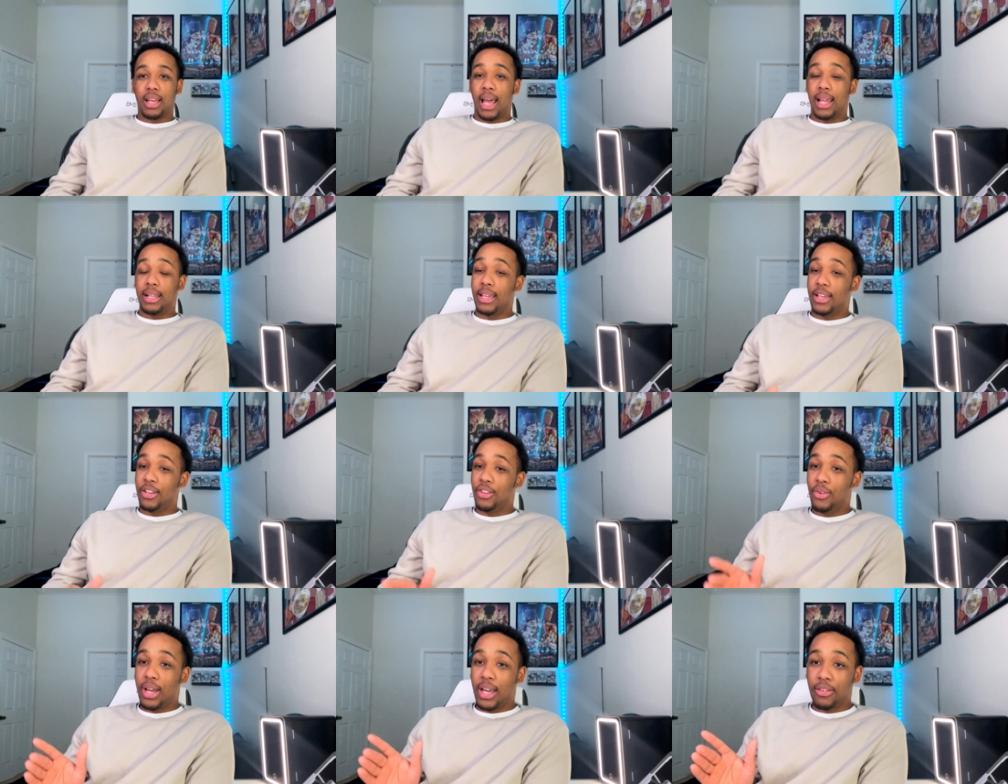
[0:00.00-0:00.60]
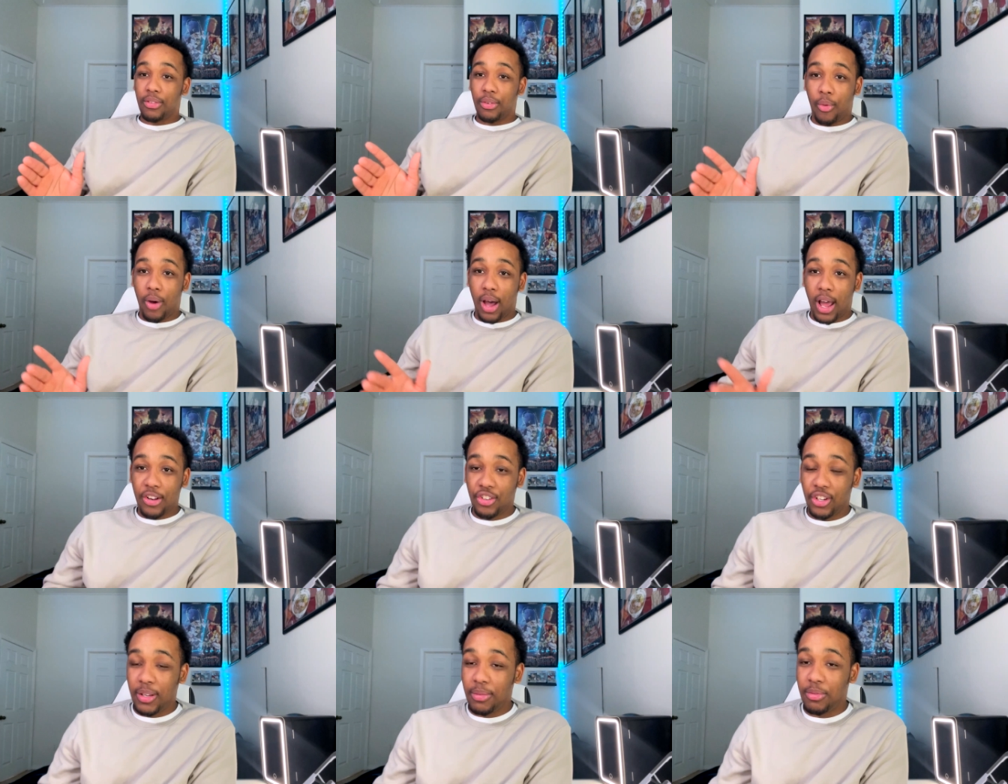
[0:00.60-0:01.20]
I thank you guys for
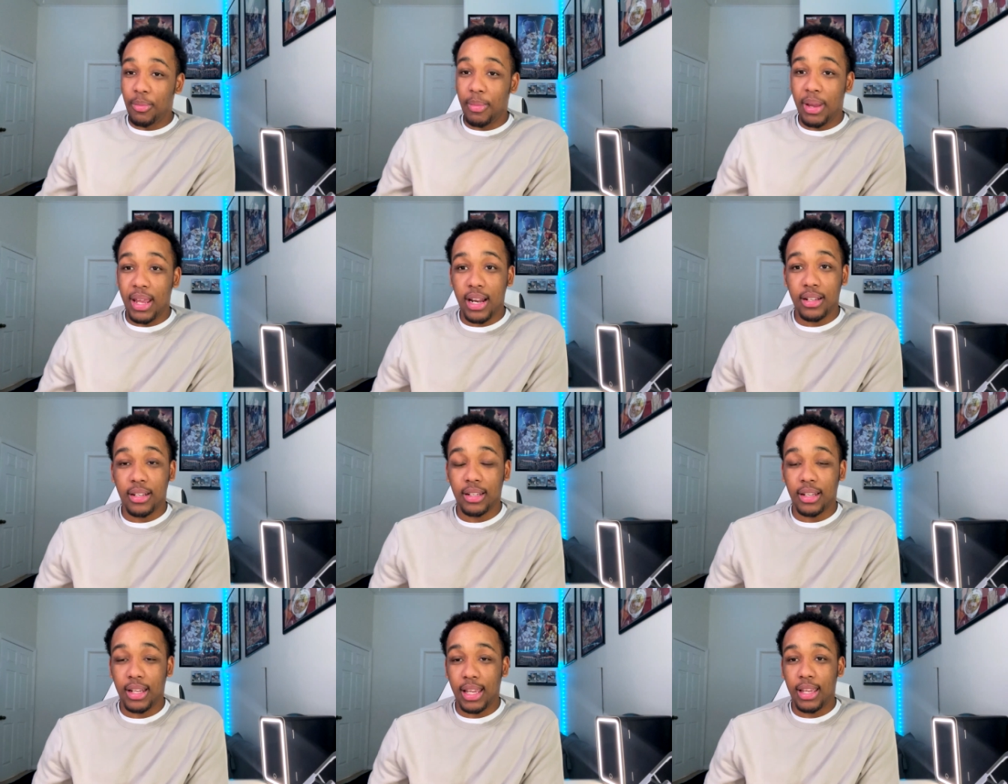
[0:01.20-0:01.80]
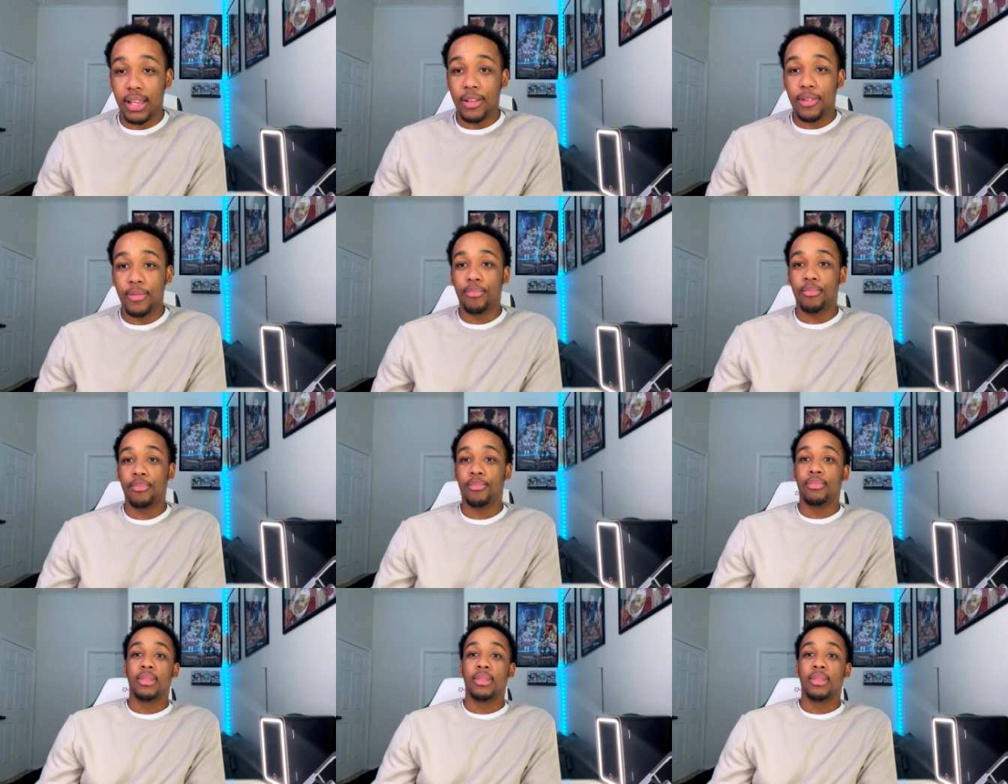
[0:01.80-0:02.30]
watching. If you made it to the end,